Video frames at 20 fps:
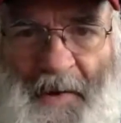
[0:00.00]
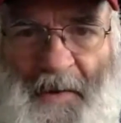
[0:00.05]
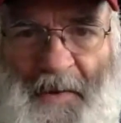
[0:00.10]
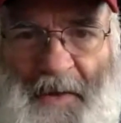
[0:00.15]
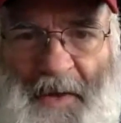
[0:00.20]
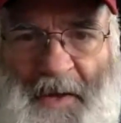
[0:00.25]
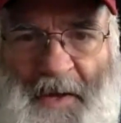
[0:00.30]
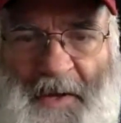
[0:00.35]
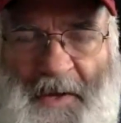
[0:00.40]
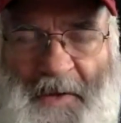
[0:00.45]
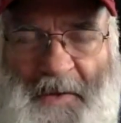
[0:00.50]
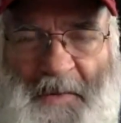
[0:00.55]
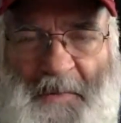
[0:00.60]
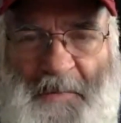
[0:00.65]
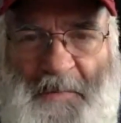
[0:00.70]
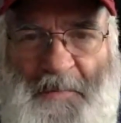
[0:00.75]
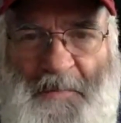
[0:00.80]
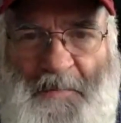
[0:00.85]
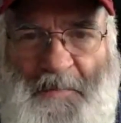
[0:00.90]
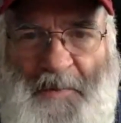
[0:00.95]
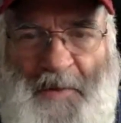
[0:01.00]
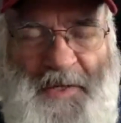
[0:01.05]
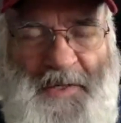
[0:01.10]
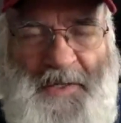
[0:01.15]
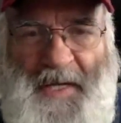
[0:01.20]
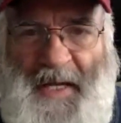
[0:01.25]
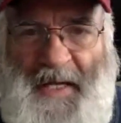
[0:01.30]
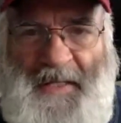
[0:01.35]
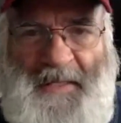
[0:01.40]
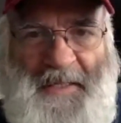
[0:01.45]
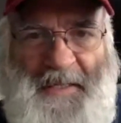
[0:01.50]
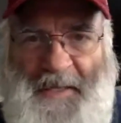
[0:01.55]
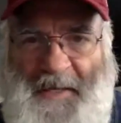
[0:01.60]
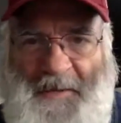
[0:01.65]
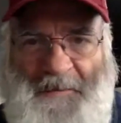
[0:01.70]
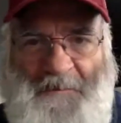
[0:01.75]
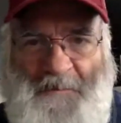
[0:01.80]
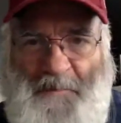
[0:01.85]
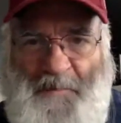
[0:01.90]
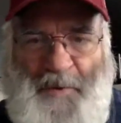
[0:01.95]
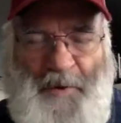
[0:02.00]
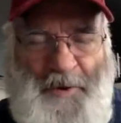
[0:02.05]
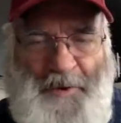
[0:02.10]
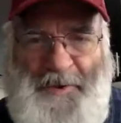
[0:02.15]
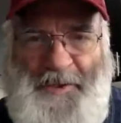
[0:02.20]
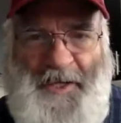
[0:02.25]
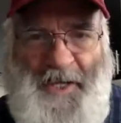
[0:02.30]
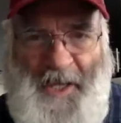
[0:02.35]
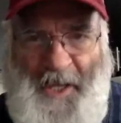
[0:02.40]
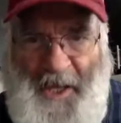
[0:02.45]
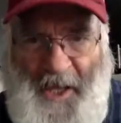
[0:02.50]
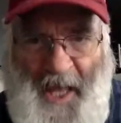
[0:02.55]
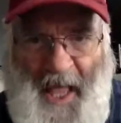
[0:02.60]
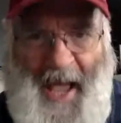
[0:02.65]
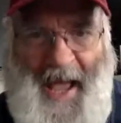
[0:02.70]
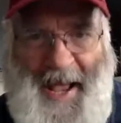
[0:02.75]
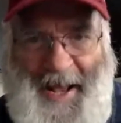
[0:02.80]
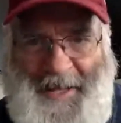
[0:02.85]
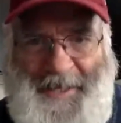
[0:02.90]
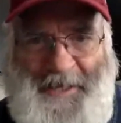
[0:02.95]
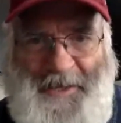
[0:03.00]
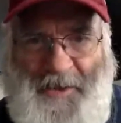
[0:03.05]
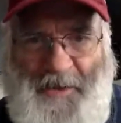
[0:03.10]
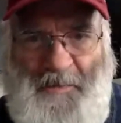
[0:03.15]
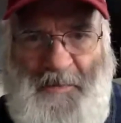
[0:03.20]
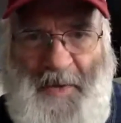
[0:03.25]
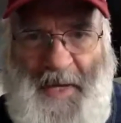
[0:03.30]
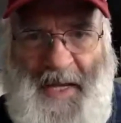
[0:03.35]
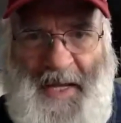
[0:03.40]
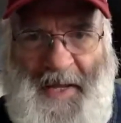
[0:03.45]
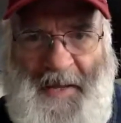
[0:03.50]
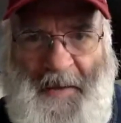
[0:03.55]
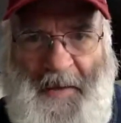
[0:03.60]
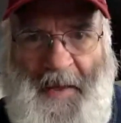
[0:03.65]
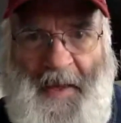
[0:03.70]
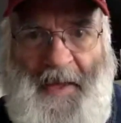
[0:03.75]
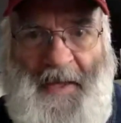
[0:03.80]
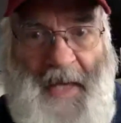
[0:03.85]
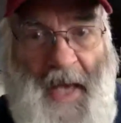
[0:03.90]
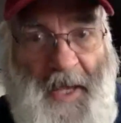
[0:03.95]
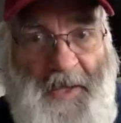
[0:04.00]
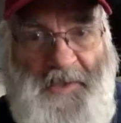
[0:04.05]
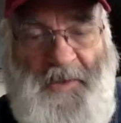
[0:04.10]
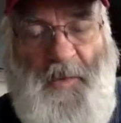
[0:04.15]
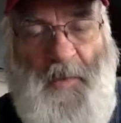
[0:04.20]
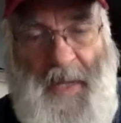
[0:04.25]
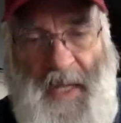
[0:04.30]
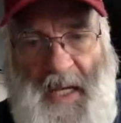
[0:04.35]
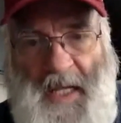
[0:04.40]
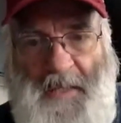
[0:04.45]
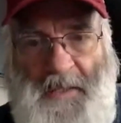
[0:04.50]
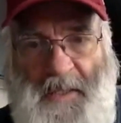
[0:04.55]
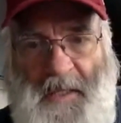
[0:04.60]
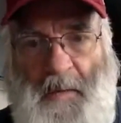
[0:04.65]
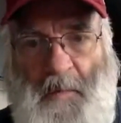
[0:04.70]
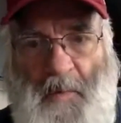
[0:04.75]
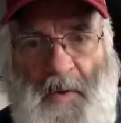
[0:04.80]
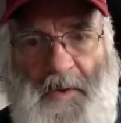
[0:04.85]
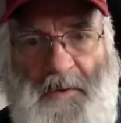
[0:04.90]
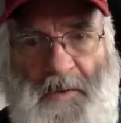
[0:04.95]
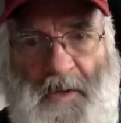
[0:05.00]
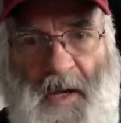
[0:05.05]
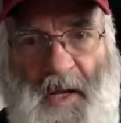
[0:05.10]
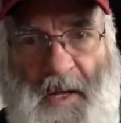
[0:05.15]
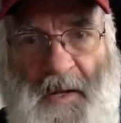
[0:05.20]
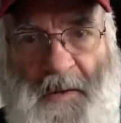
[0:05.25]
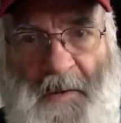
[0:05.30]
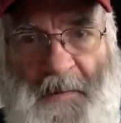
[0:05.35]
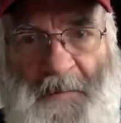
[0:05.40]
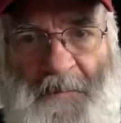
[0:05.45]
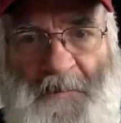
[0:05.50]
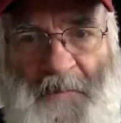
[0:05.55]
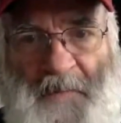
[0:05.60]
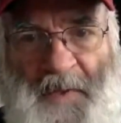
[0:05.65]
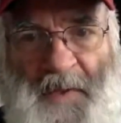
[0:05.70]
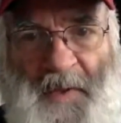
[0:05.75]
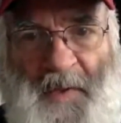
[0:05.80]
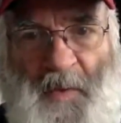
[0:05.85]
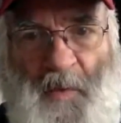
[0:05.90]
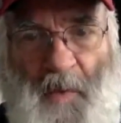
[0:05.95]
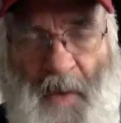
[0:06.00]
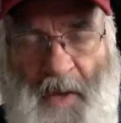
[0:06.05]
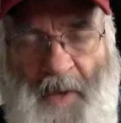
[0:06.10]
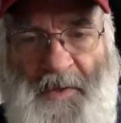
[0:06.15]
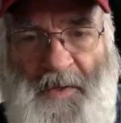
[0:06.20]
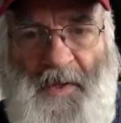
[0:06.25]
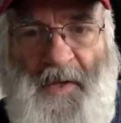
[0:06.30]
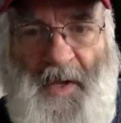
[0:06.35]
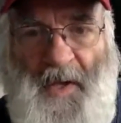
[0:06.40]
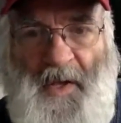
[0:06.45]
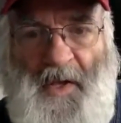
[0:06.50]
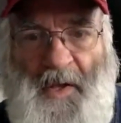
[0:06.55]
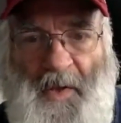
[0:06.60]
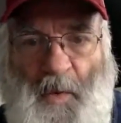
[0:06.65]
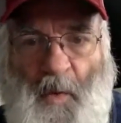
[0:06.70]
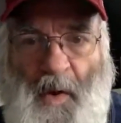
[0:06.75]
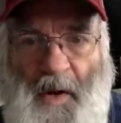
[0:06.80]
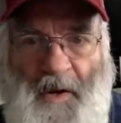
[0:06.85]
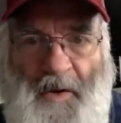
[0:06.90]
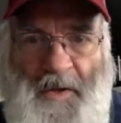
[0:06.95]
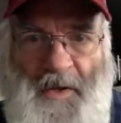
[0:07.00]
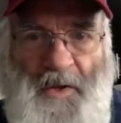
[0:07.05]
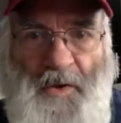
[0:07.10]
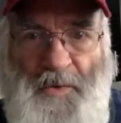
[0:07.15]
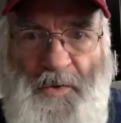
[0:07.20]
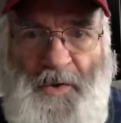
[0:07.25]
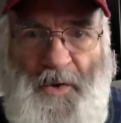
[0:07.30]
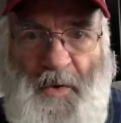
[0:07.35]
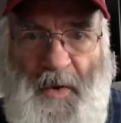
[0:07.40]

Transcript: the precinct person lied to me. Yes, we need someone, John. One Why don't you do